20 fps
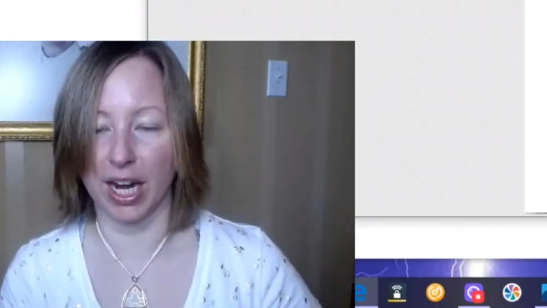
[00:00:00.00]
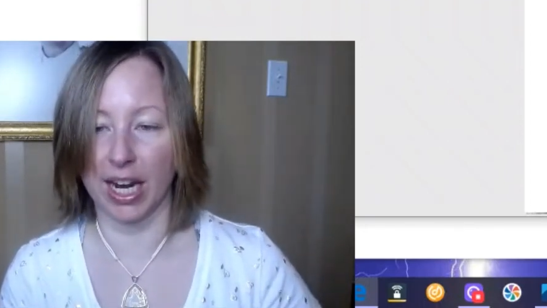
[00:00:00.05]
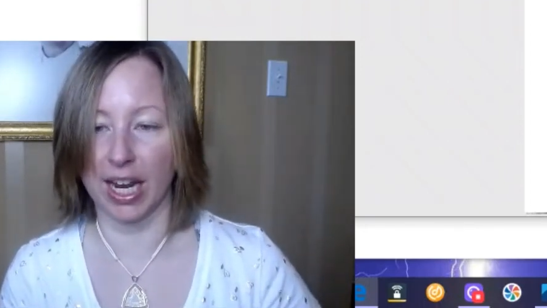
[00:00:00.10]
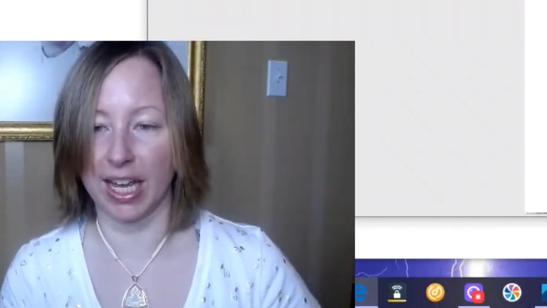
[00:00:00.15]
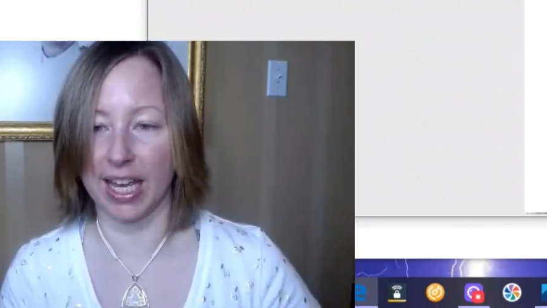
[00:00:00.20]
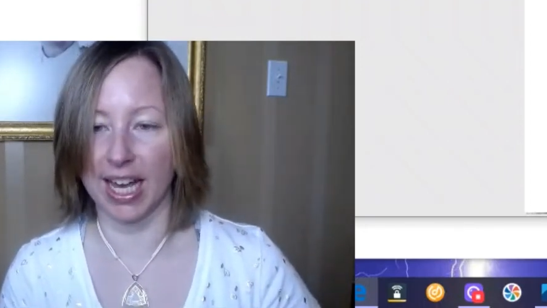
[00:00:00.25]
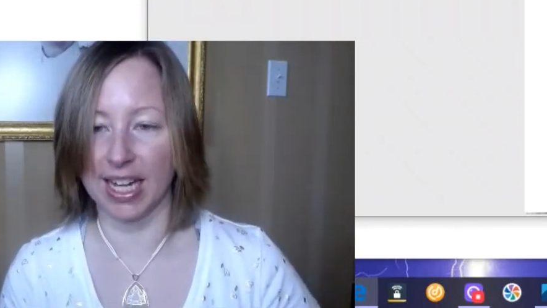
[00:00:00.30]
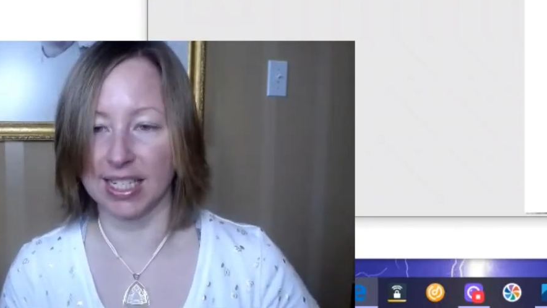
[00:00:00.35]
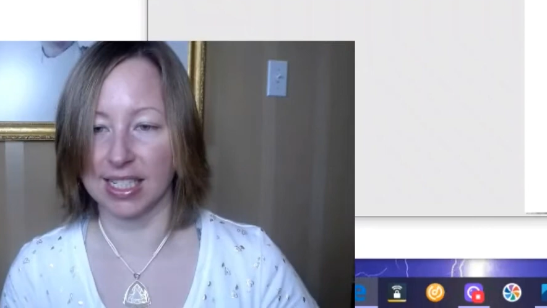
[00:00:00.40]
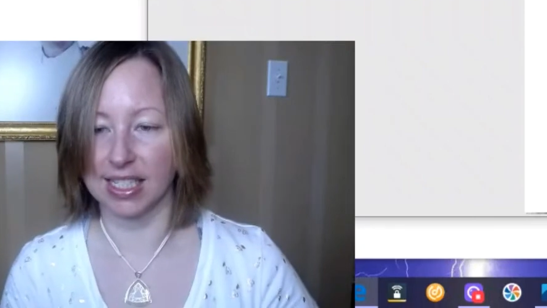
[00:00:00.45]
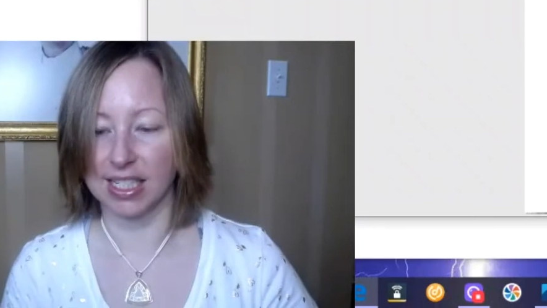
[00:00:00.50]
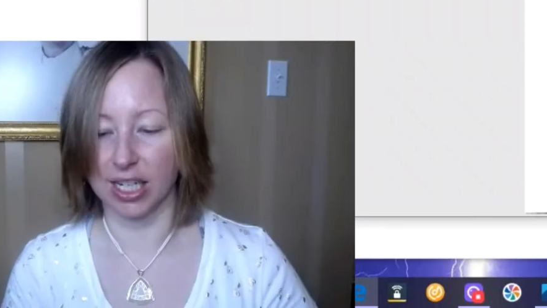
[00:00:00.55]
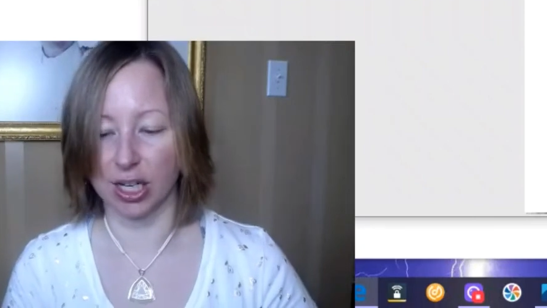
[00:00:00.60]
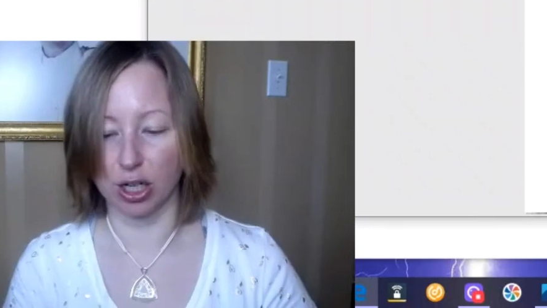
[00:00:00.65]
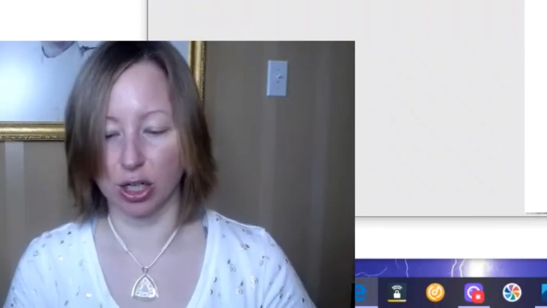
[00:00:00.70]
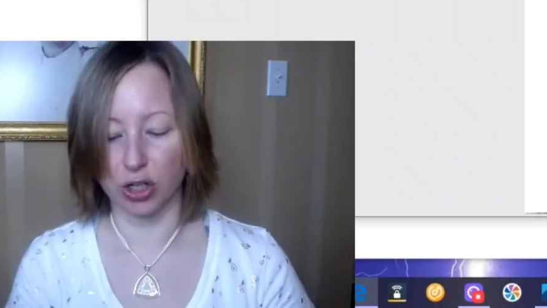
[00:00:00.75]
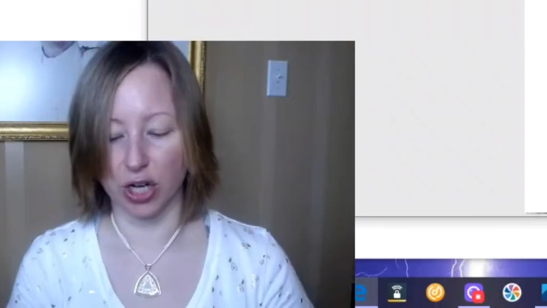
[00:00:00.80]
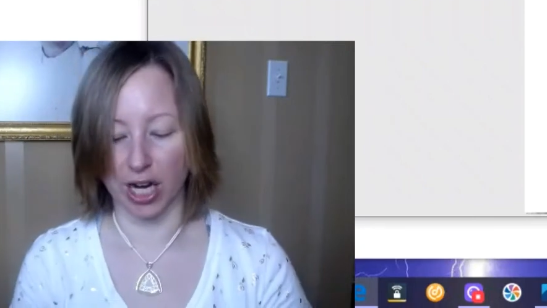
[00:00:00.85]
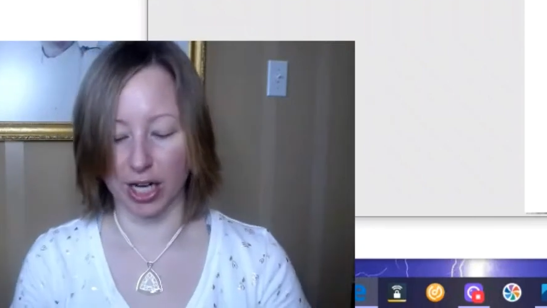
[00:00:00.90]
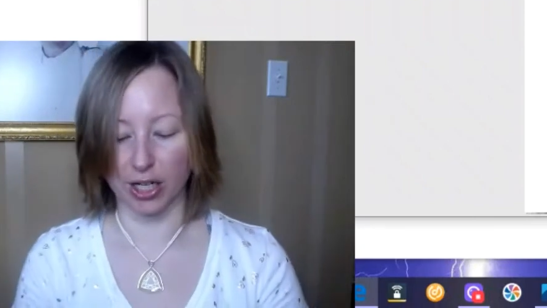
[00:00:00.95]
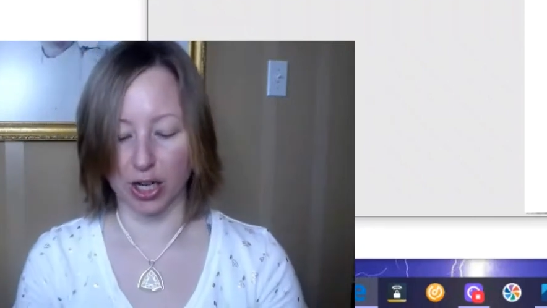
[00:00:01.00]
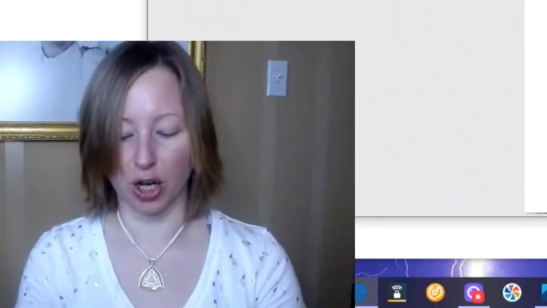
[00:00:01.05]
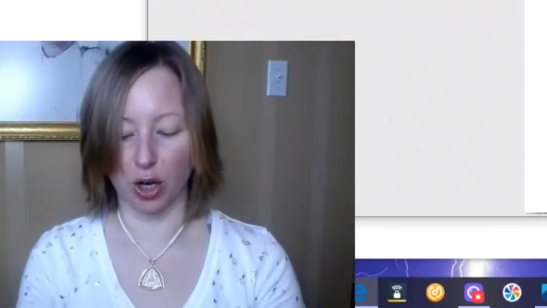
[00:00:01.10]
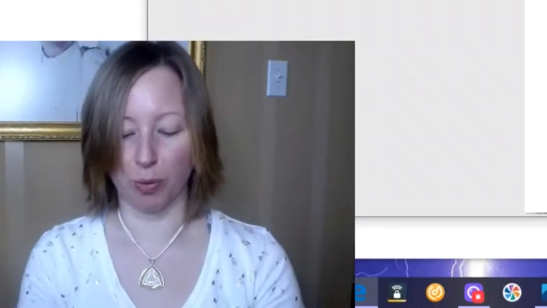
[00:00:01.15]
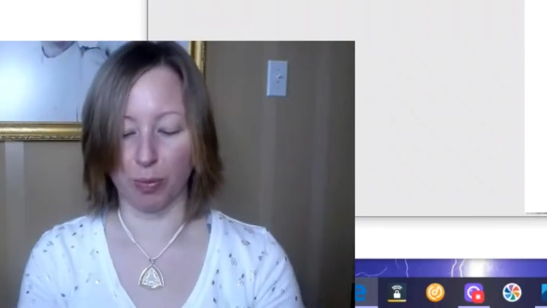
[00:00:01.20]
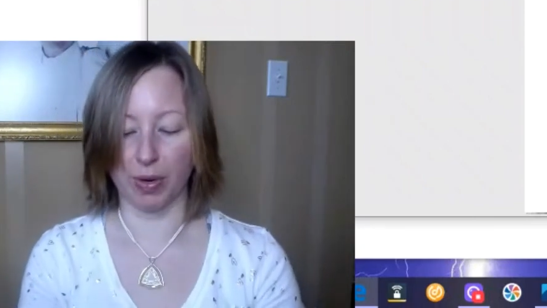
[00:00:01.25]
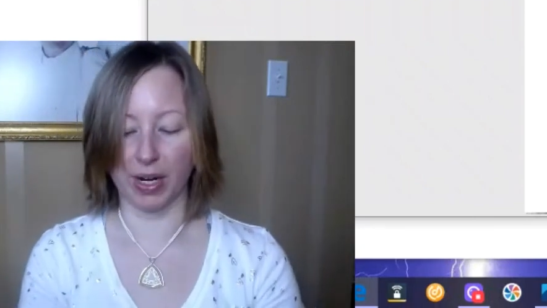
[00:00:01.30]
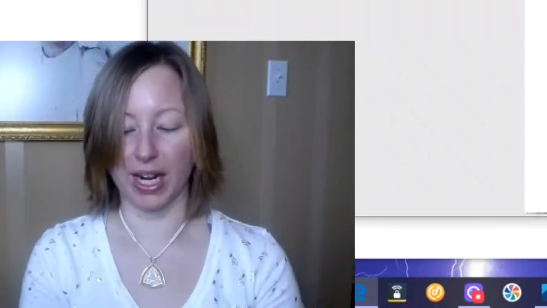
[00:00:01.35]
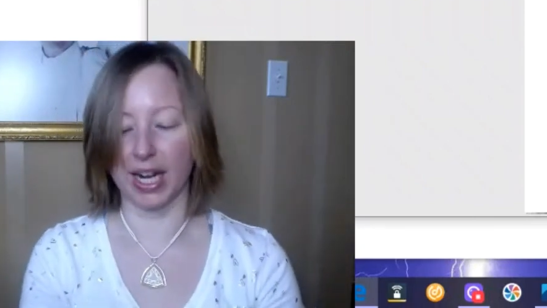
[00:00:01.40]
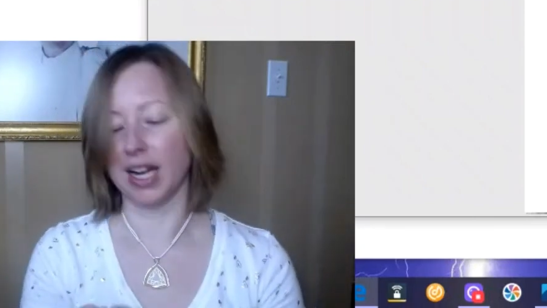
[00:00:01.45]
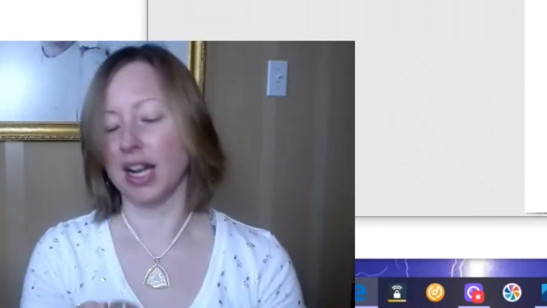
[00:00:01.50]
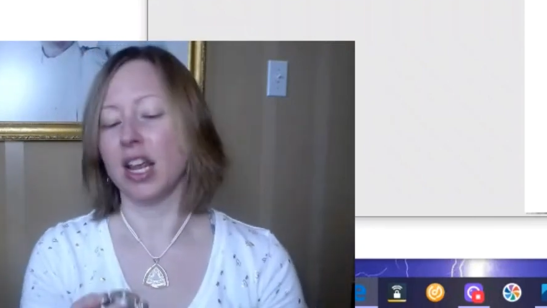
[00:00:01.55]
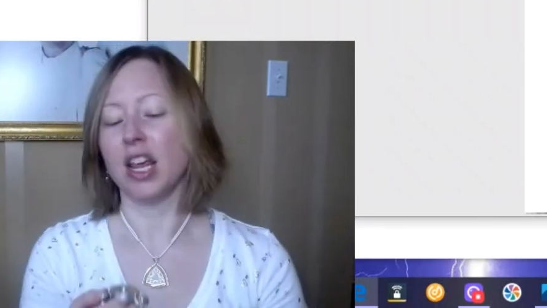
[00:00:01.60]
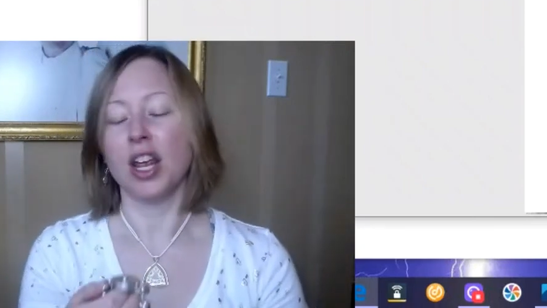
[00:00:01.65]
against it or trying to open it.